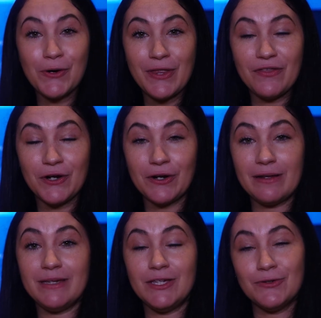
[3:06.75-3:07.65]
that they're going to
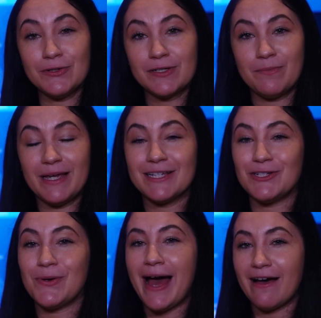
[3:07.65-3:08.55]
be used because
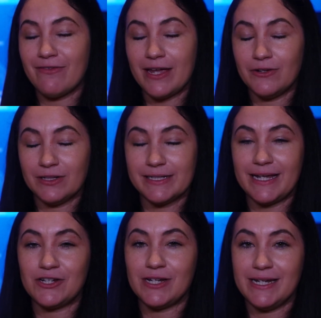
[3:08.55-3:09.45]
you have that
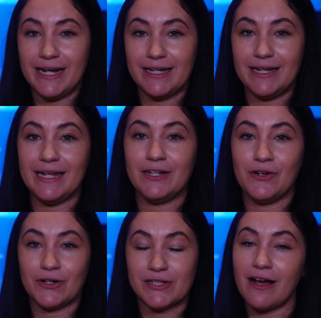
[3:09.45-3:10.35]
utilization data in
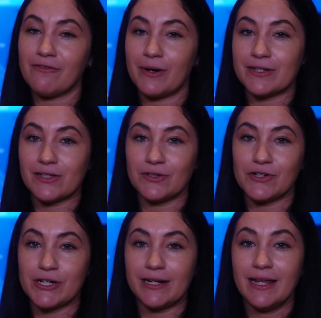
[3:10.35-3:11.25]
your software
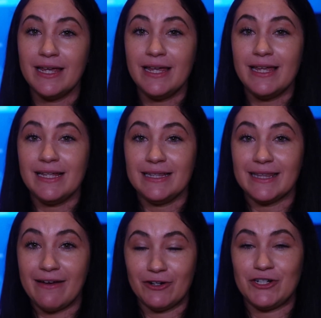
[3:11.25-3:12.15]
solution.
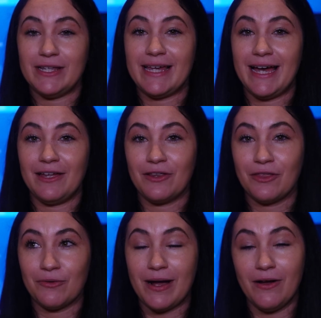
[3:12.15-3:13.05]
Leveraging that
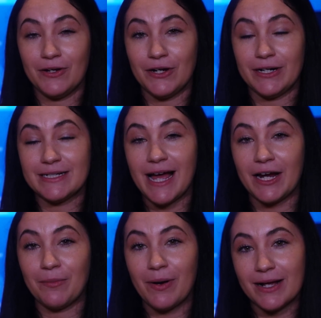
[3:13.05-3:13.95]
throughout your
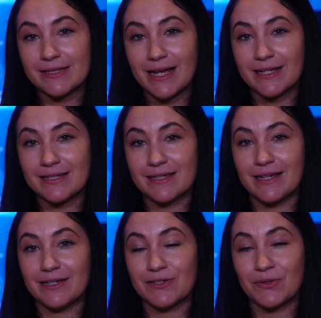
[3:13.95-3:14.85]
entire process
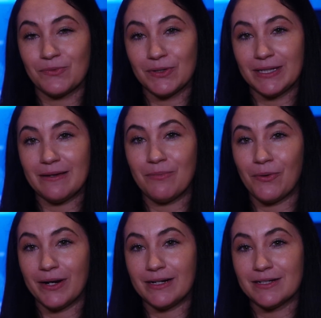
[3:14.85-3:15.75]
is really
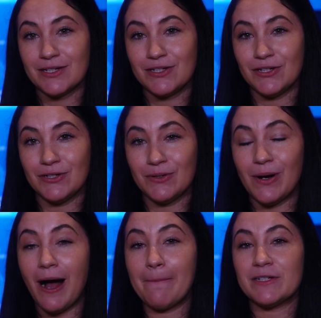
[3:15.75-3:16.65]
important to
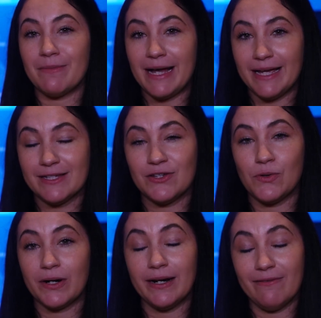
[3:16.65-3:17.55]
optimize
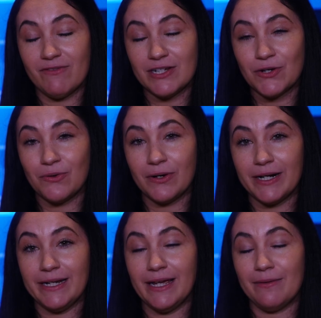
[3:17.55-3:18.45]
your
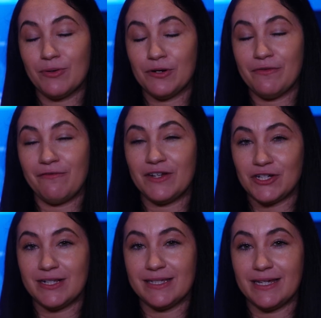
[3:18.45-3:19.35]
inventory, improve
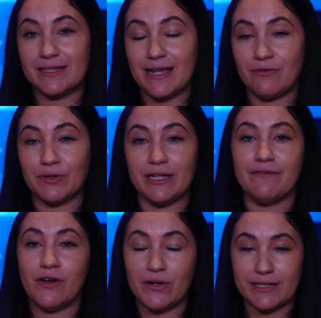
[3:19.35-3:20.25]
efficiencies, and really
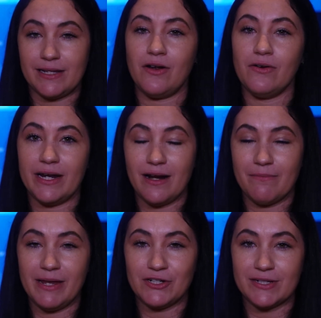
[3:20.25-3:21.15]
focus and hone in on
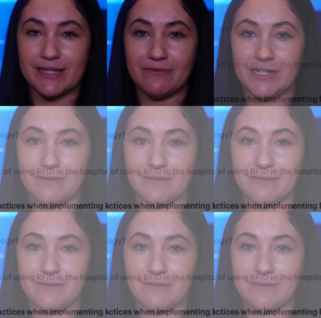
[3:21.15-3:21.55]
patient safety.